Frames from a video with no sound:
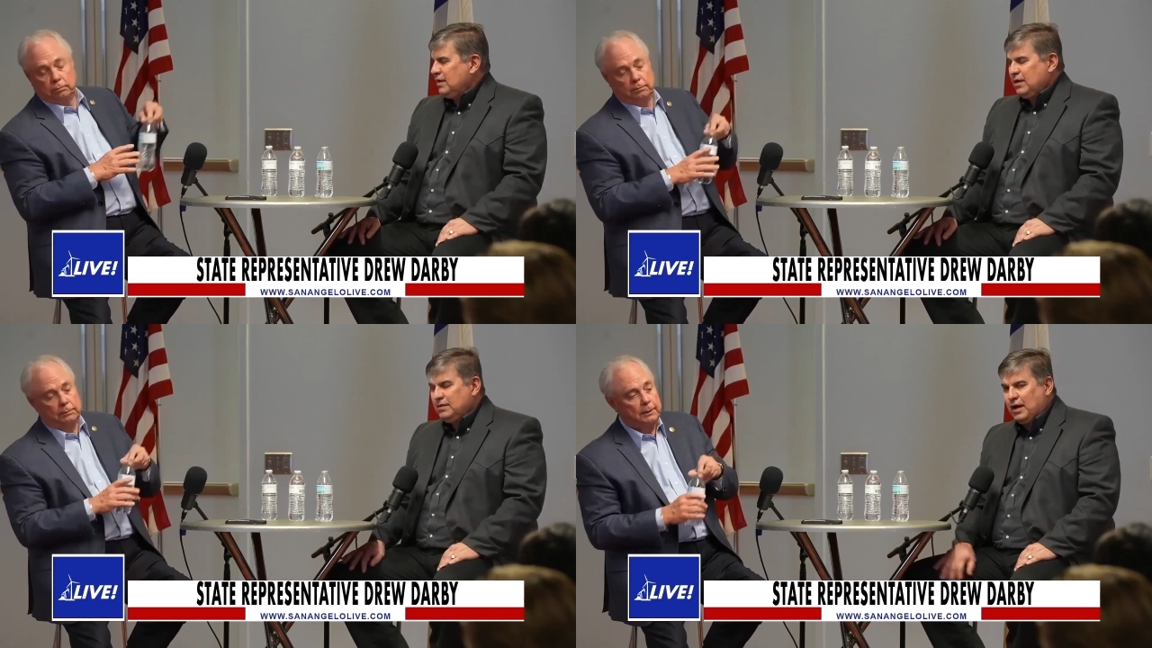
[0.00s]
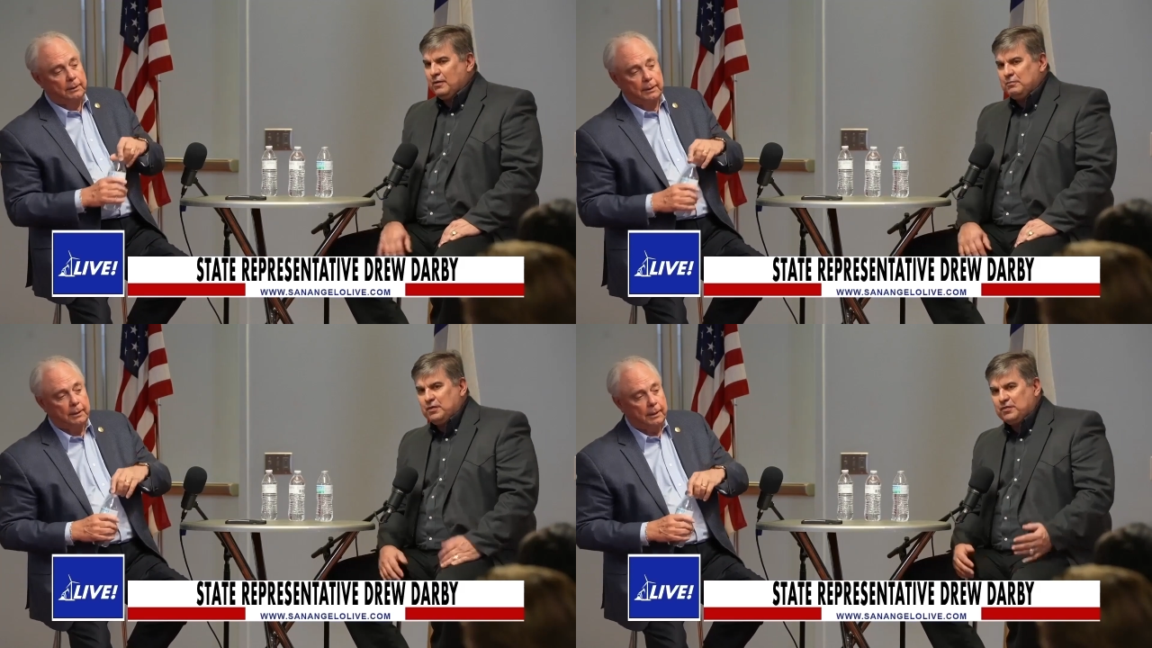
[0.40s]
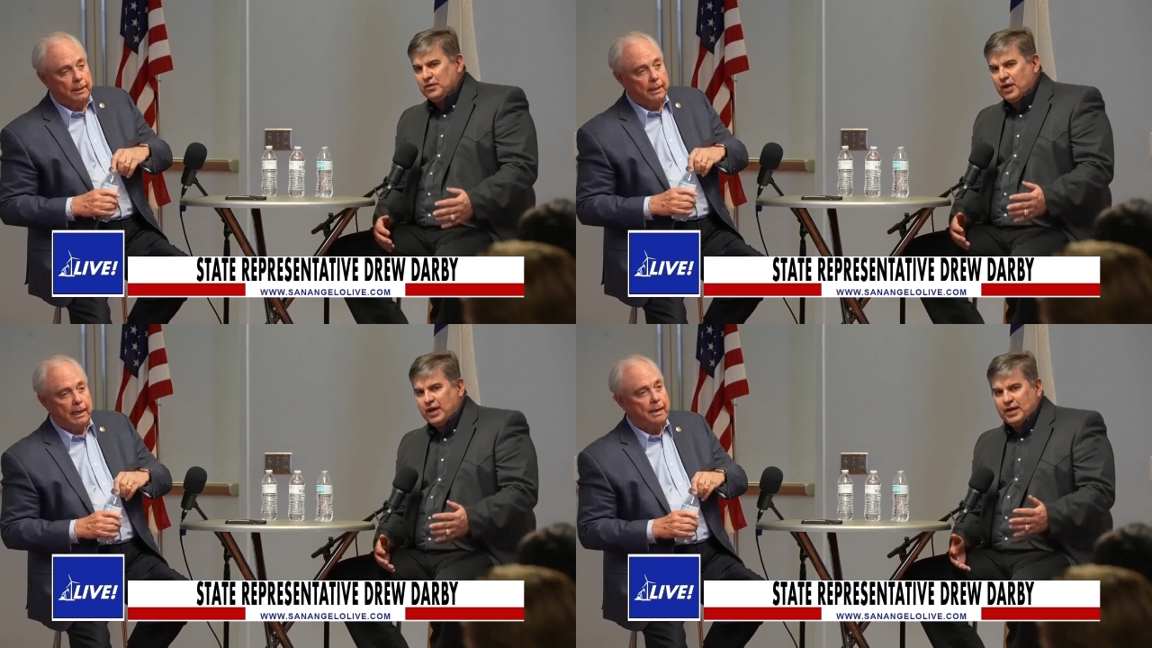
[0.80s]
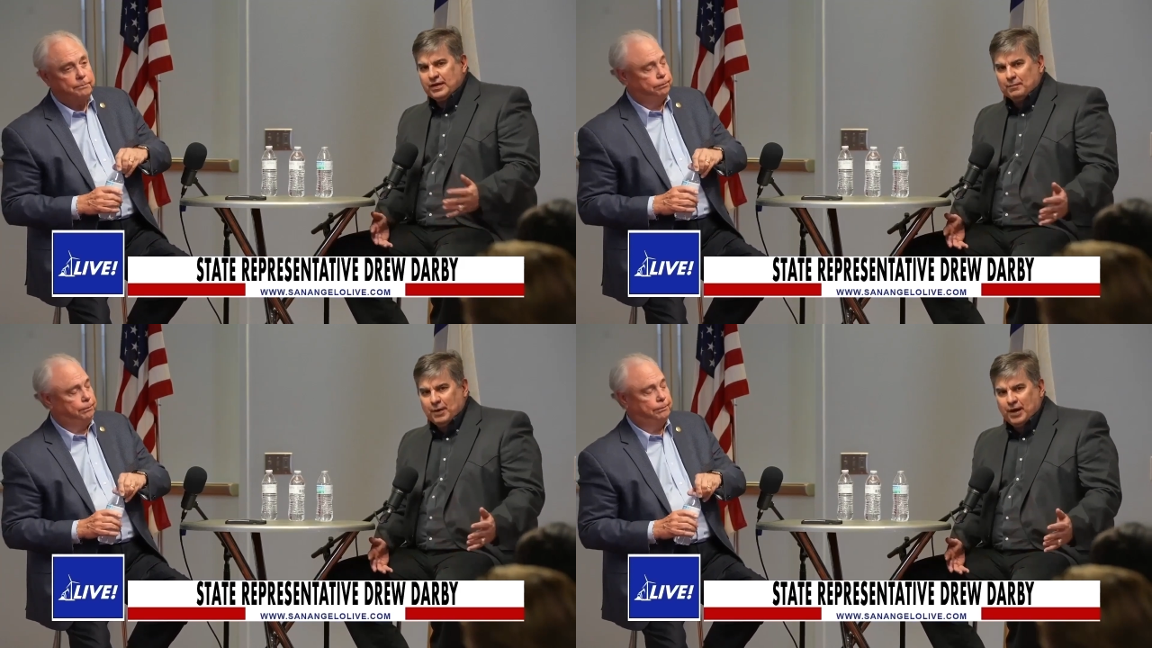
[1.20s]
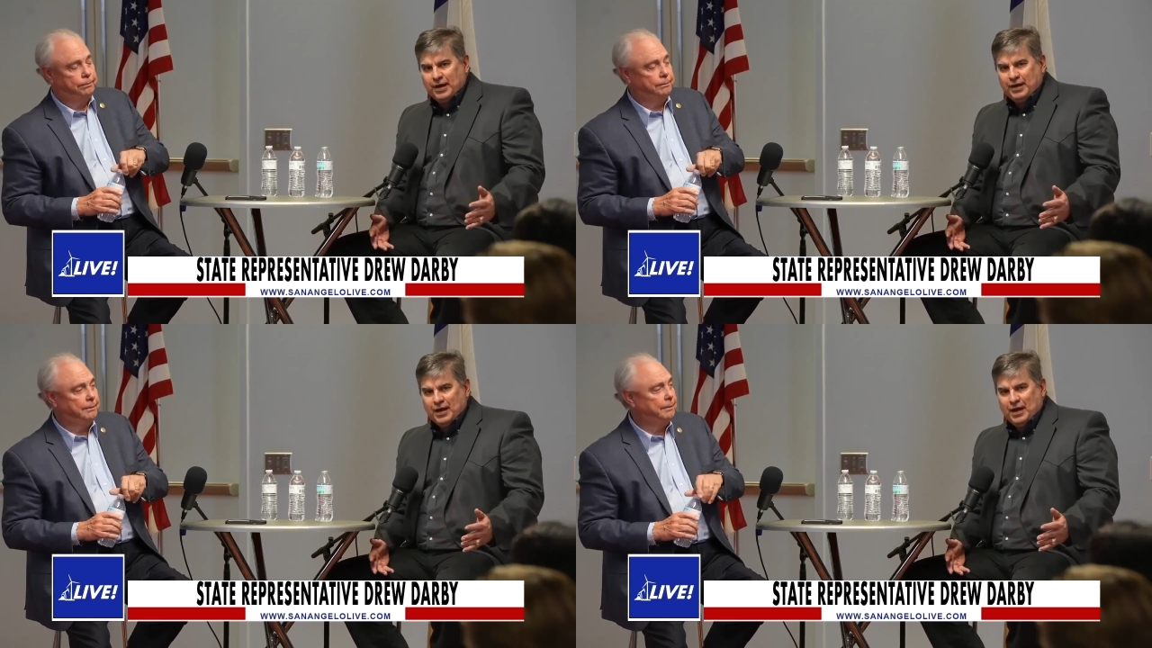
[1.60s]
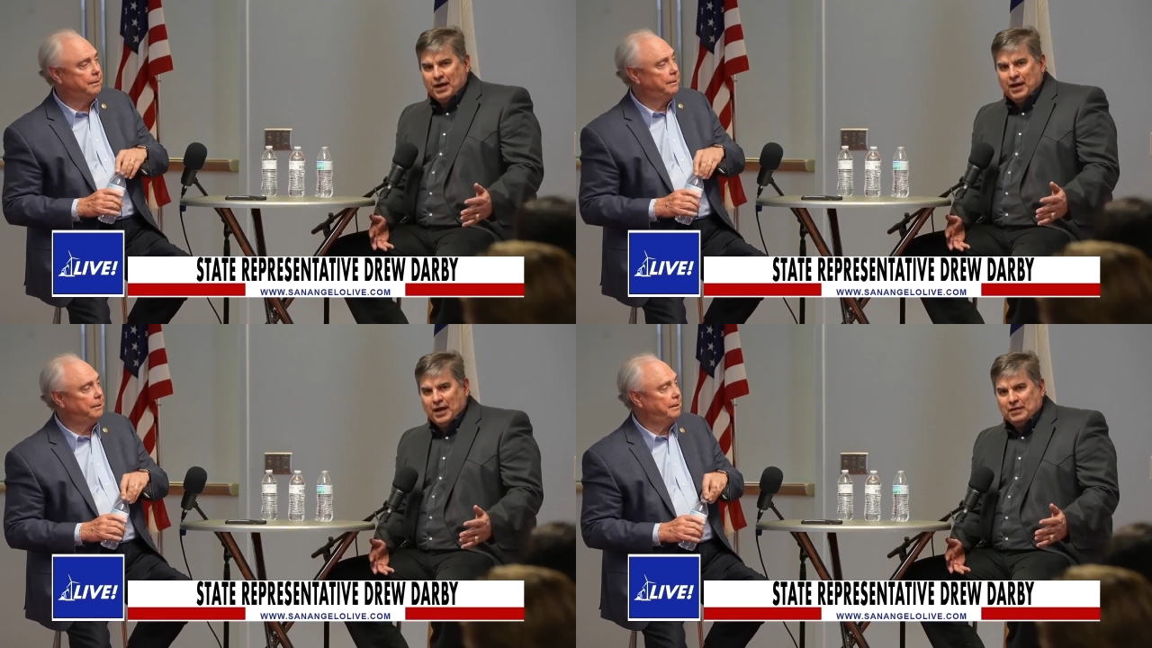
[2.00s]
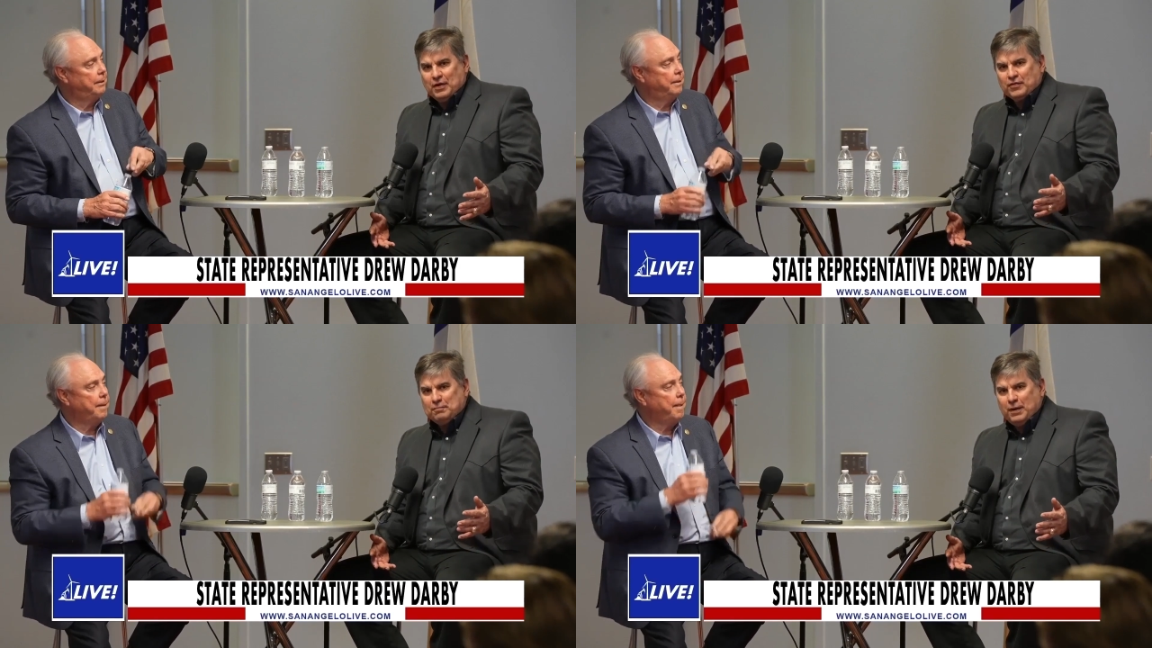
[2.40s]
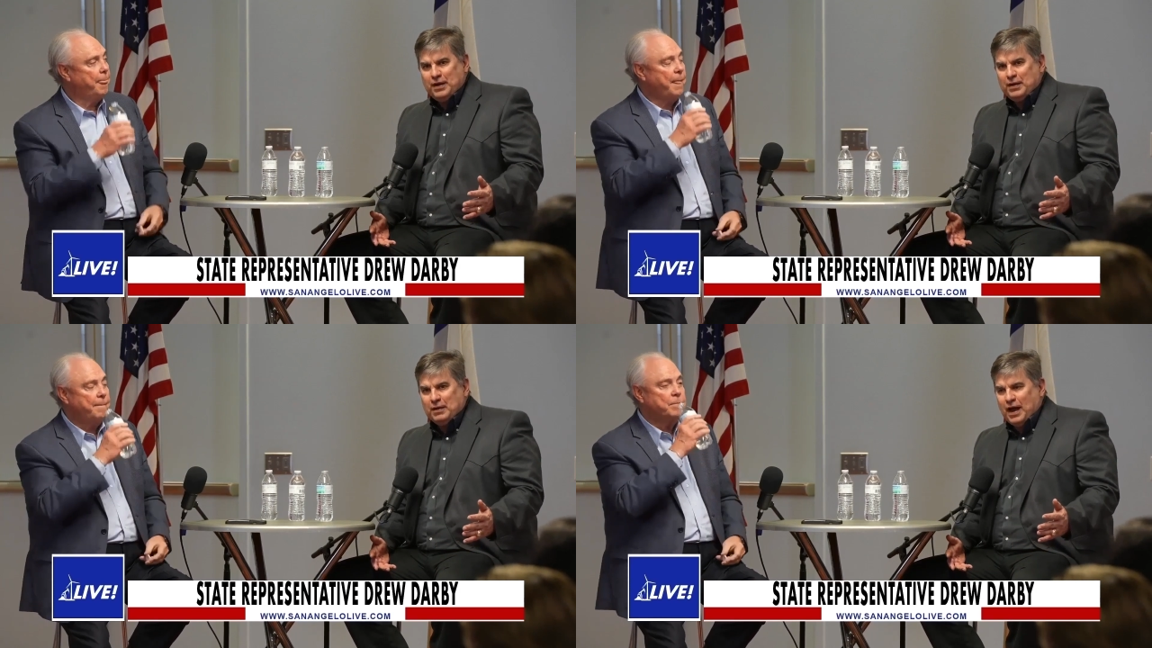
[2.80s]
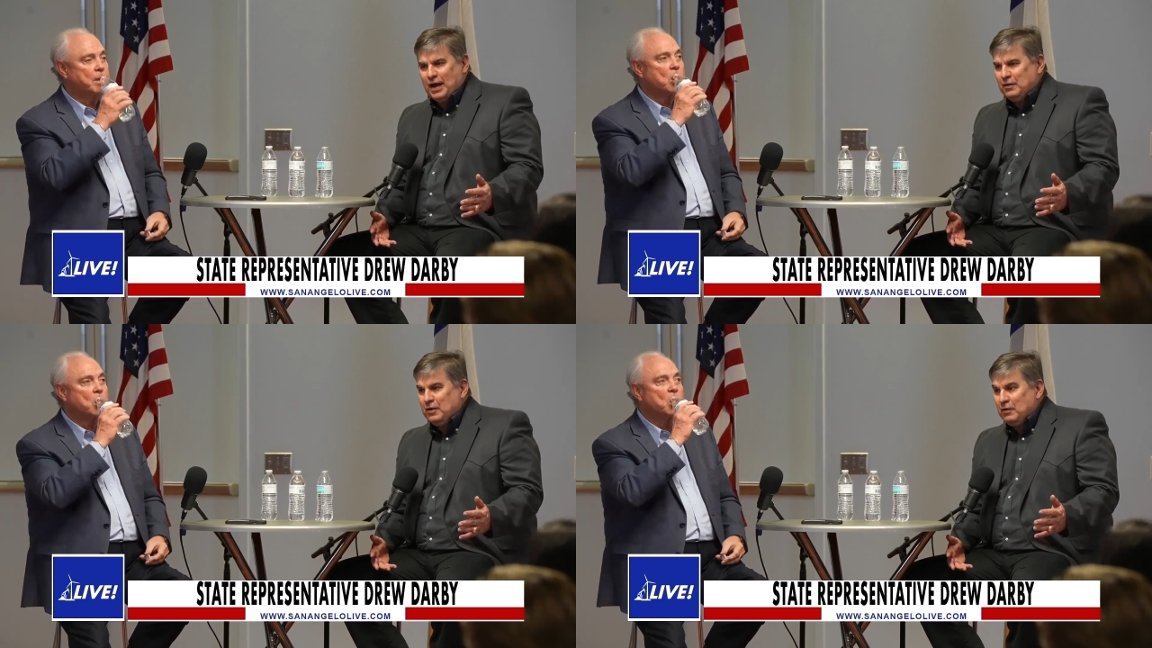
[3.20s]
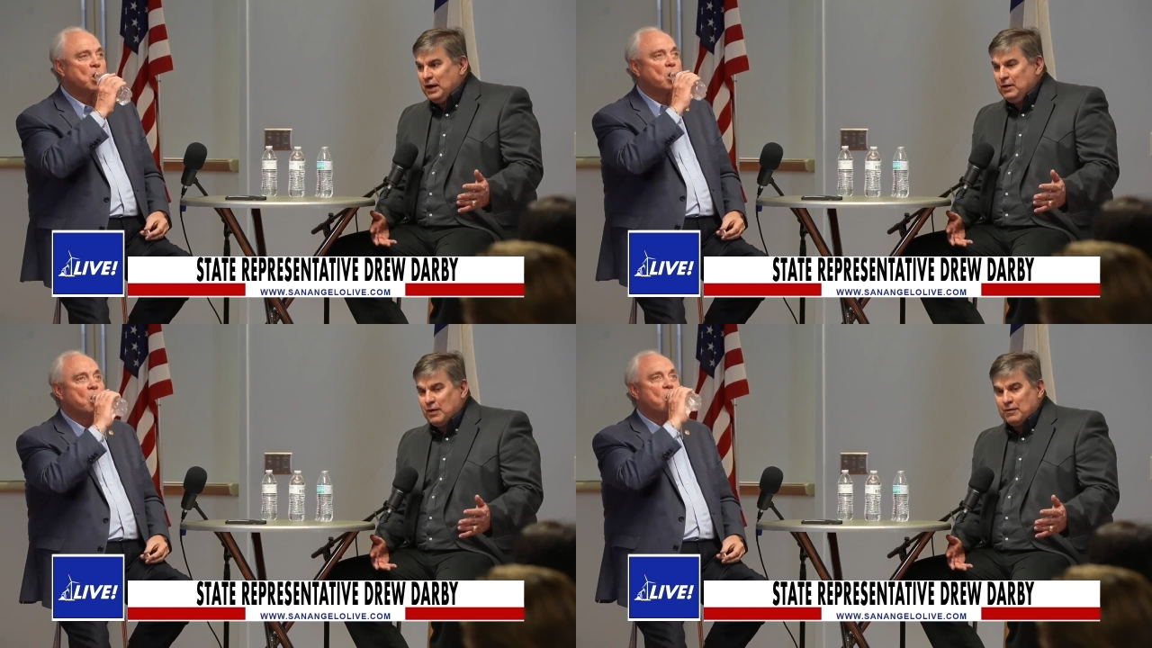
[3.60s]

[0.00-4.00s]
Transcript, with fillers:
Speaker 1: Now, just looking I, at the money, they're spending I don't know anywhere.